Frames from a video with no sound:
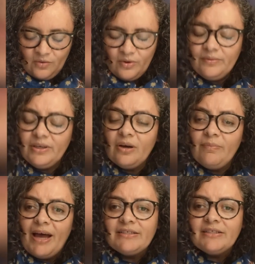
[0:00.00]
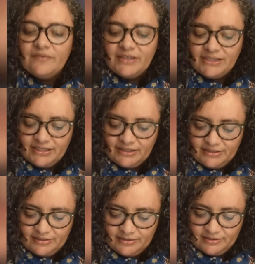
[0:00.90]
When we go back to
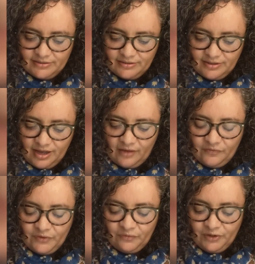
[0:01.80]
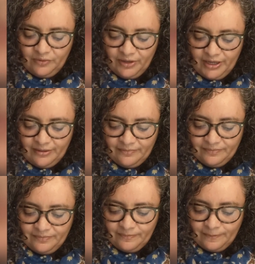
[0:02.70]
visit off the freeway,
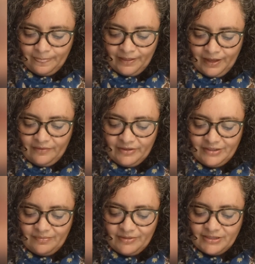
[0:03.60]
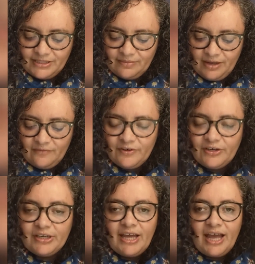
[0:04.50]
every time you see Mount
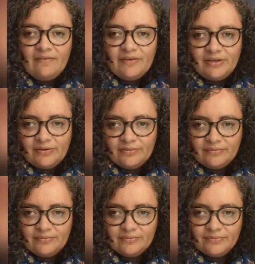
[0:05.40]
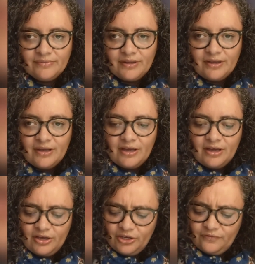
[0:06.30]
Vernon Avenue,
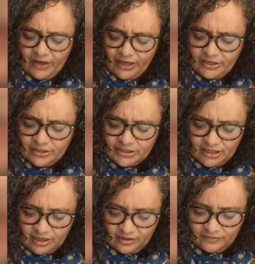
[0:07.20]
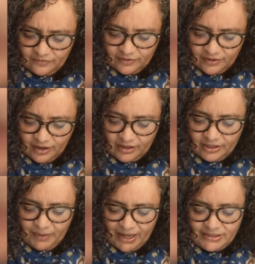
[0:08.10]
you find yourself on
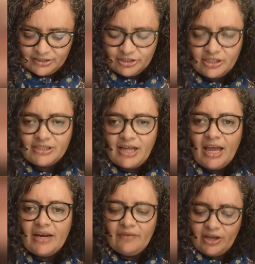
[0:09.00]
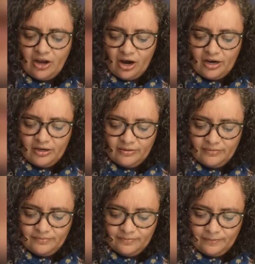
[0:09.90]
the passenger side of a car,
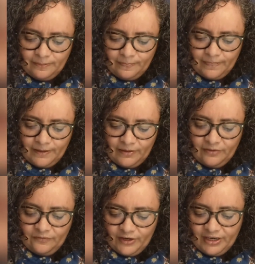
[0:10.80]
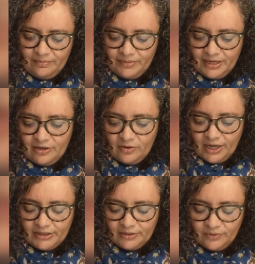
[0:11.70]
your friend Emilio
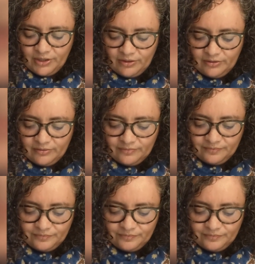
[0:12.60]
at the wheel.